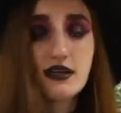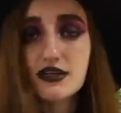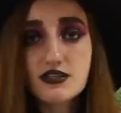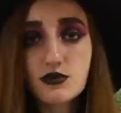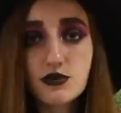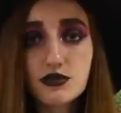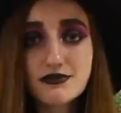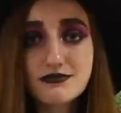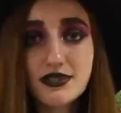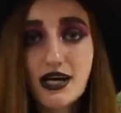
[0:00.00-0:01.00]
It's all good.
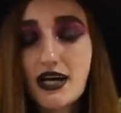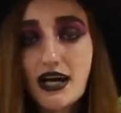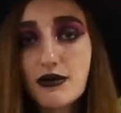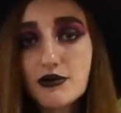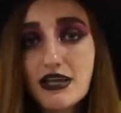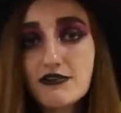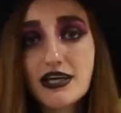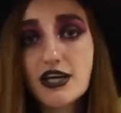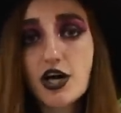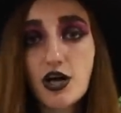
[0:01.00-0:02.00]
Uh, I will never
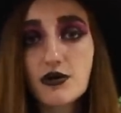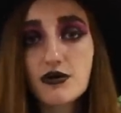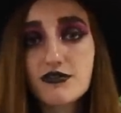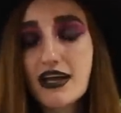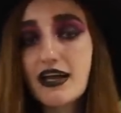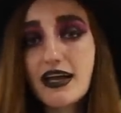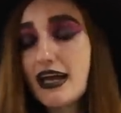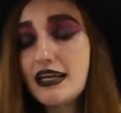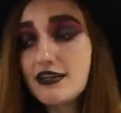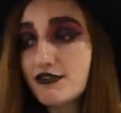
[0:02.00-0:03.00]
let go of
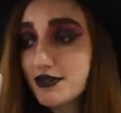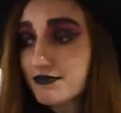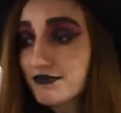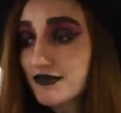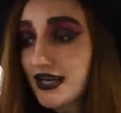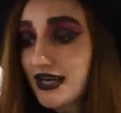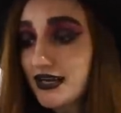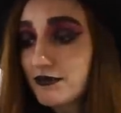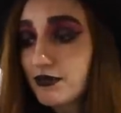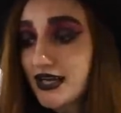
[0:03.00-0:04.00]
any of them,
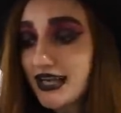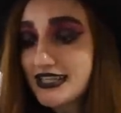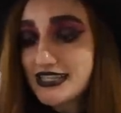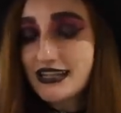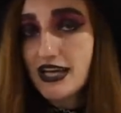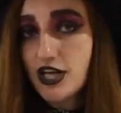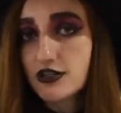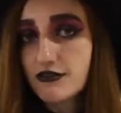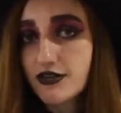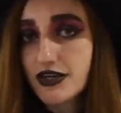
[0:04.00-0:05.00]
uh, but I did let go
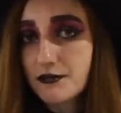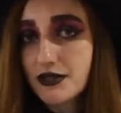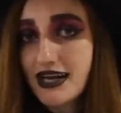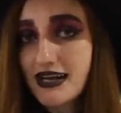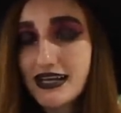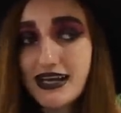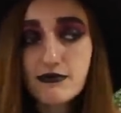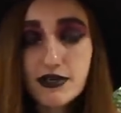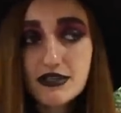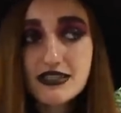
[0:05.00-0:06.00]
of wearing black.
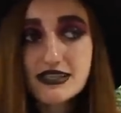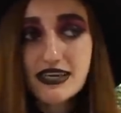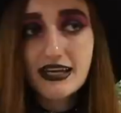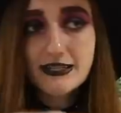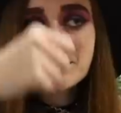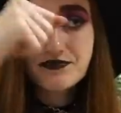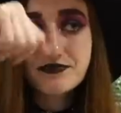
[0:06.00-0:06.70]
And wearing this again,